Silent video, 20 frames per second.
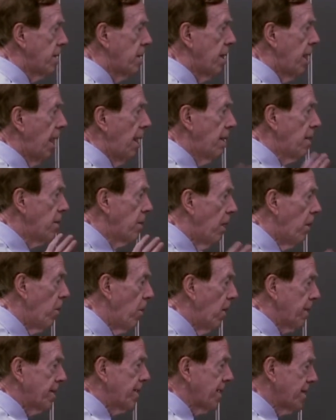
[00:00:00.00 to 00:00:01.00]
I don't know
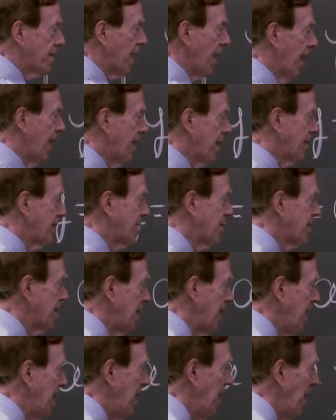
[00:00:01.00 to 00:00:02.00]
what to take as
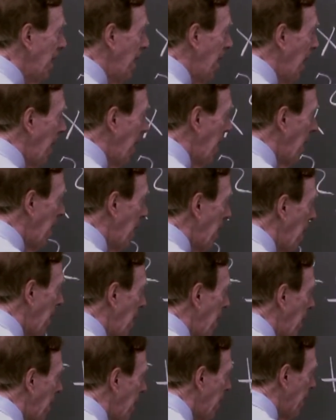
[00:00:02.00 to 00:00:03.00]
C.
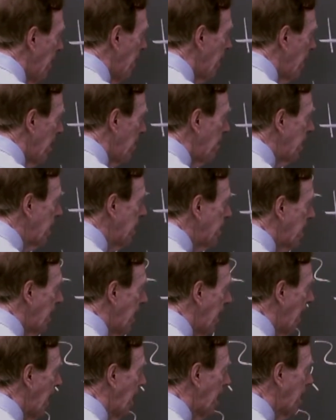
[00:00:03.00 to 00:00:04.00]
Let me
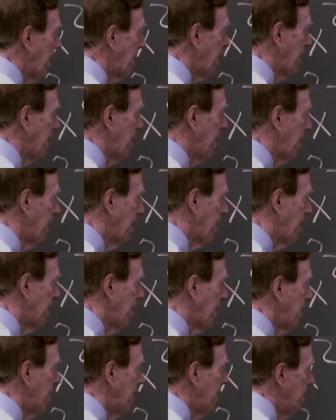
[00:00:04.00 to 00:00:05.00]
take
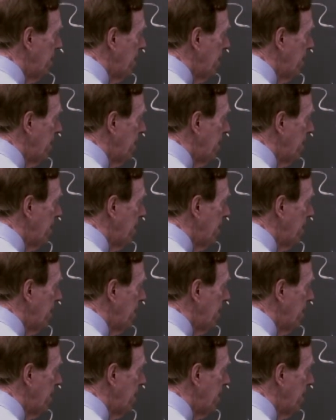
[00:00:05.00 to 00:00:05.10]
9.